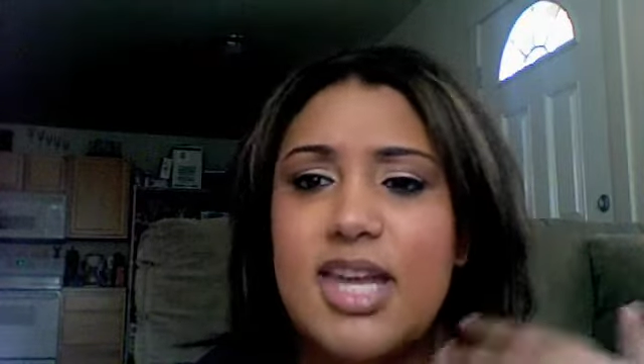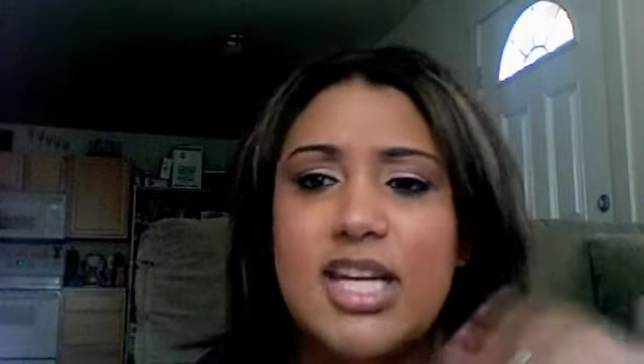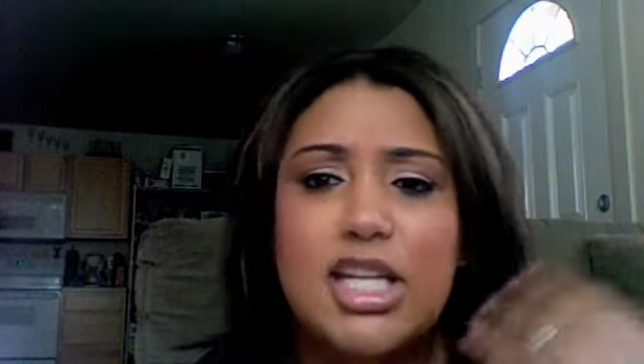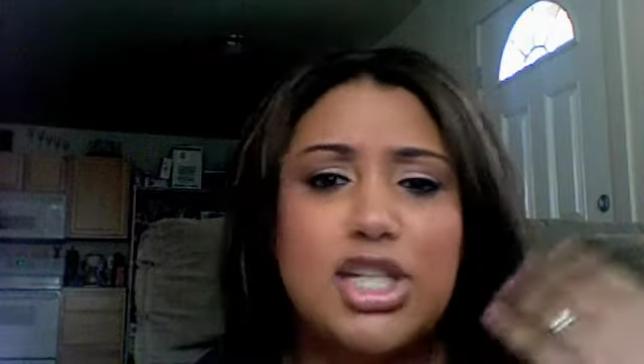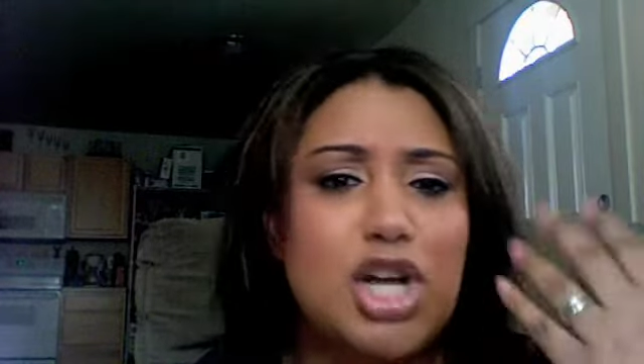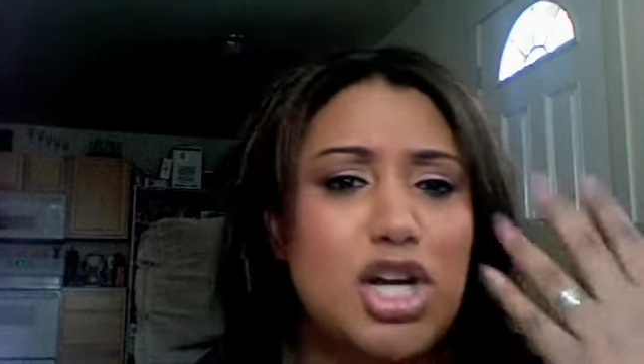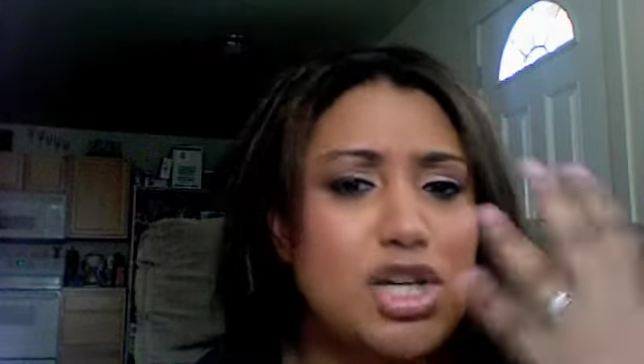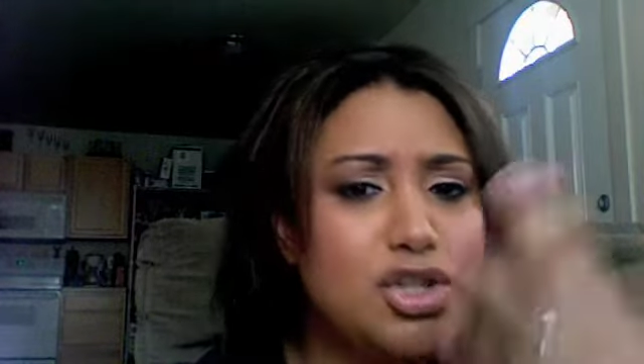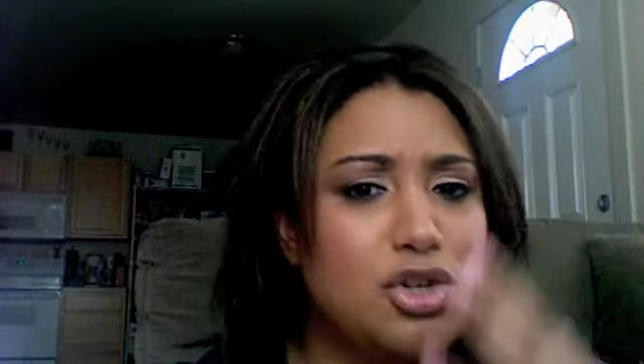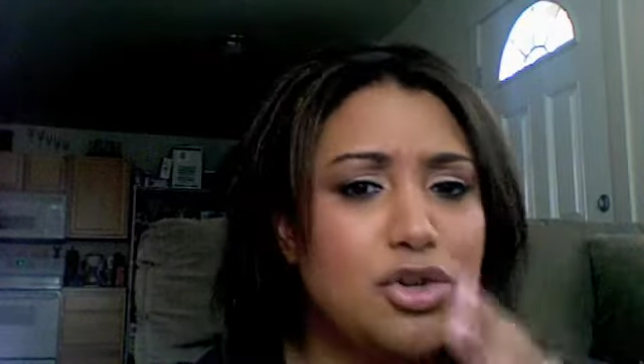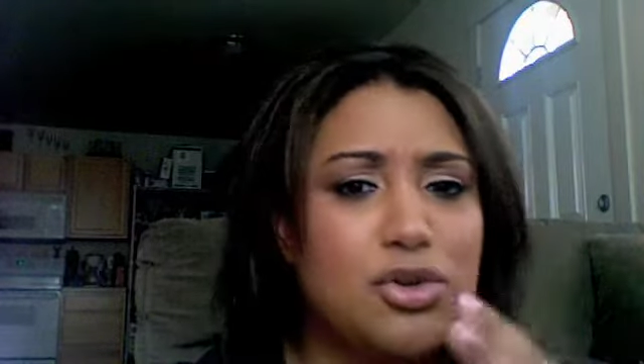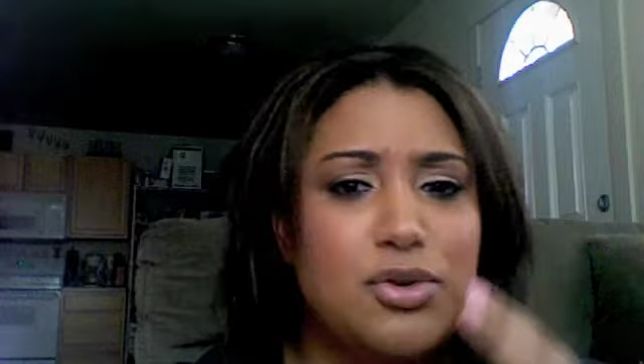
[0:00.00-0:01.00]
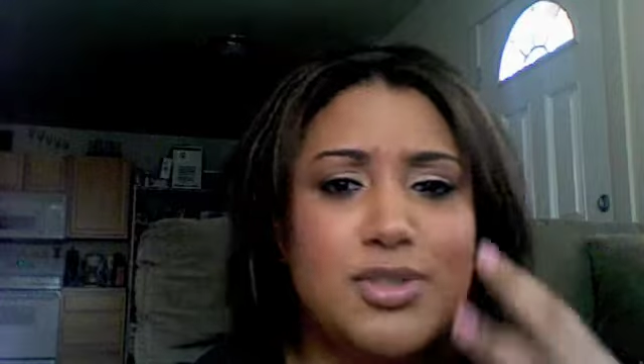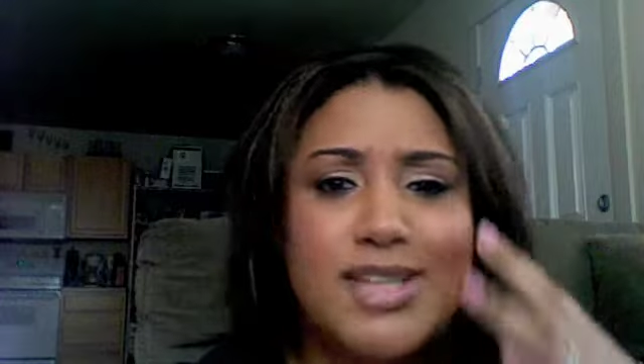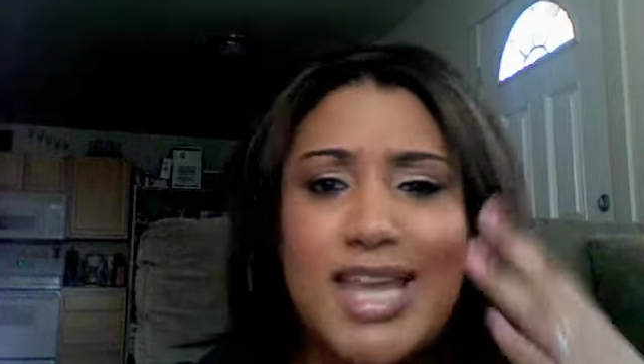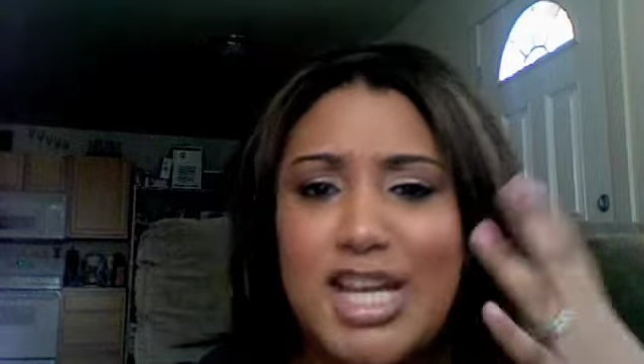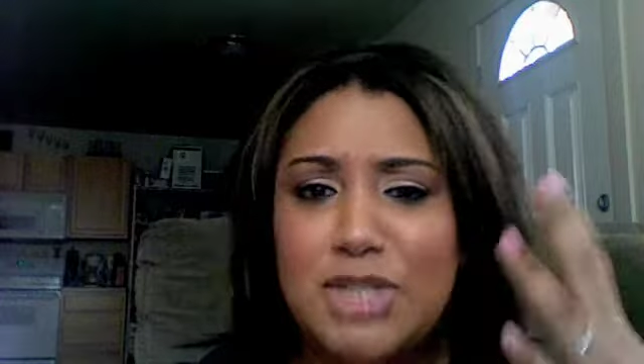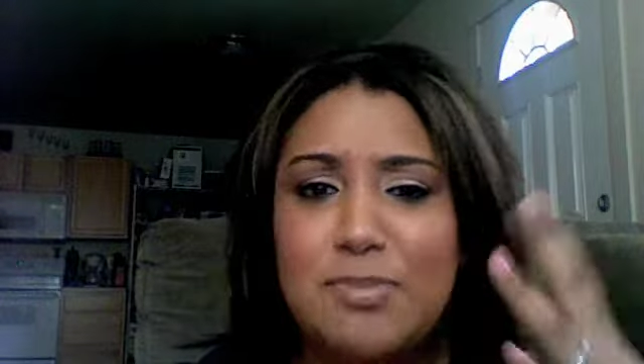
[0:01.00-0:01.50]
any dark circles,
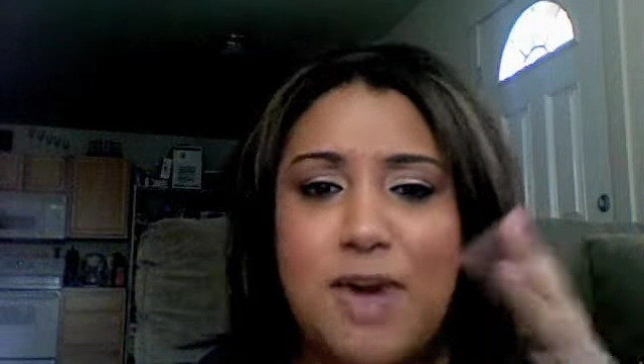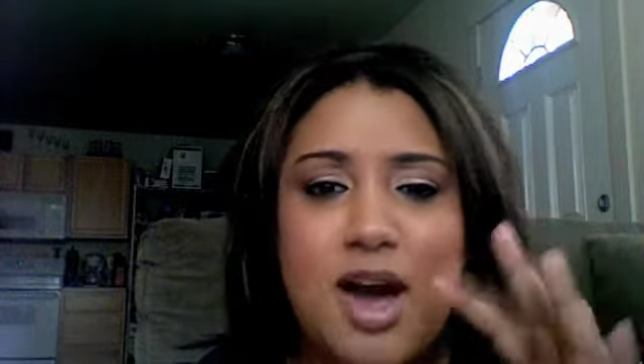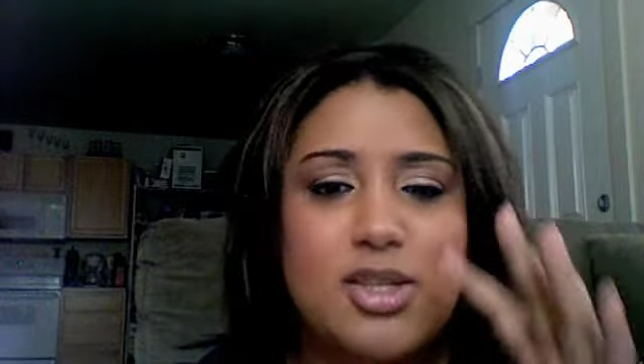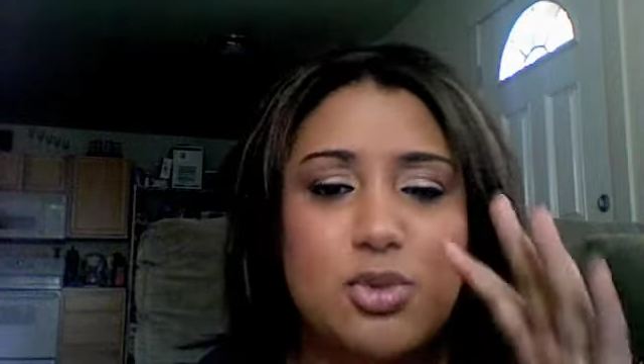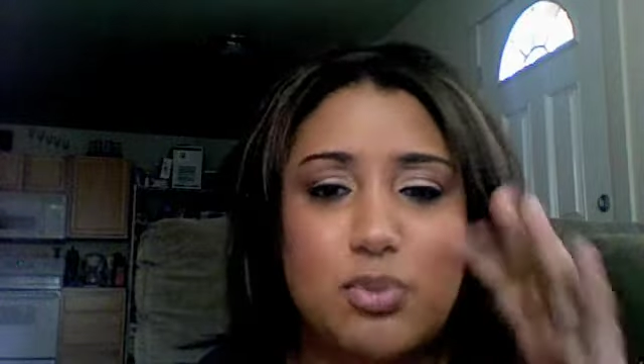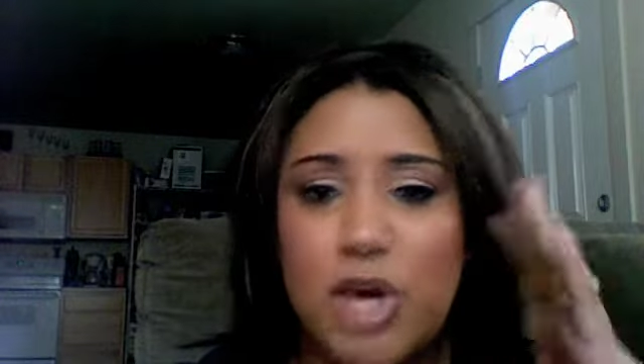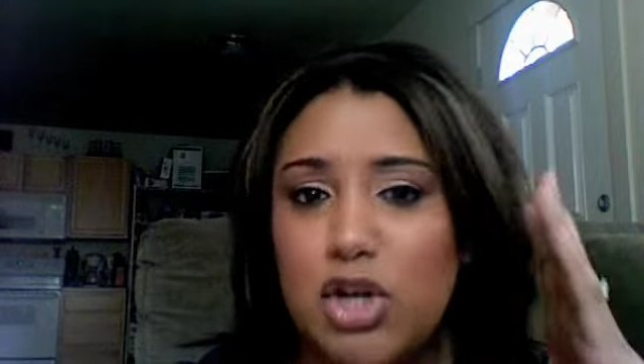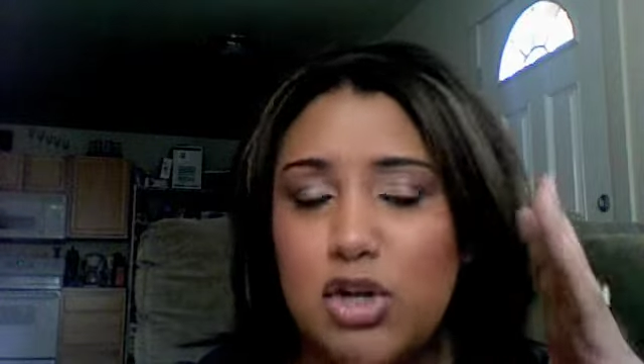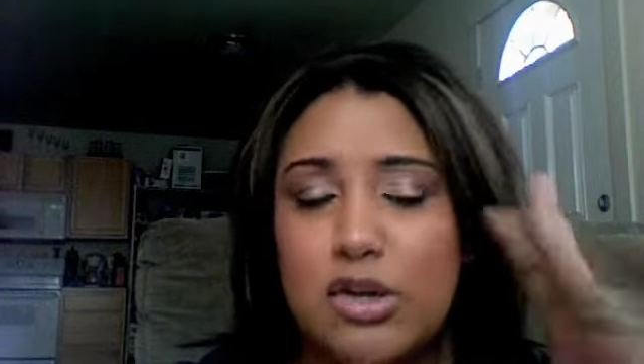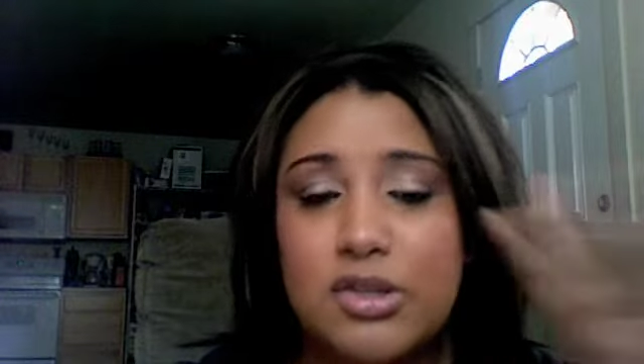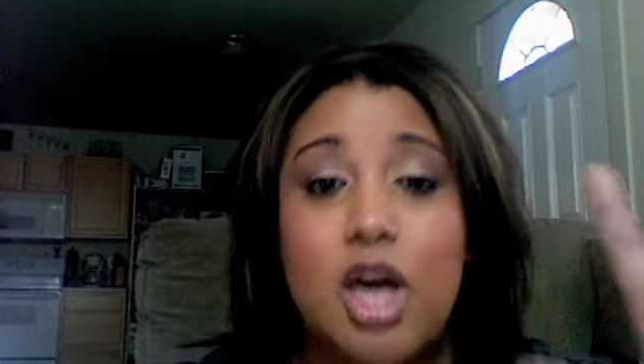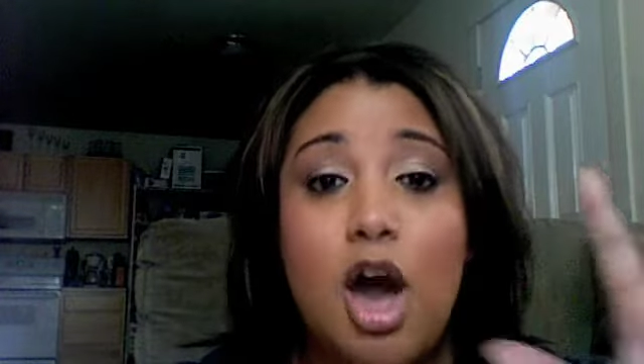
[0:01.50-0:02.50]
age spots, wrinkles,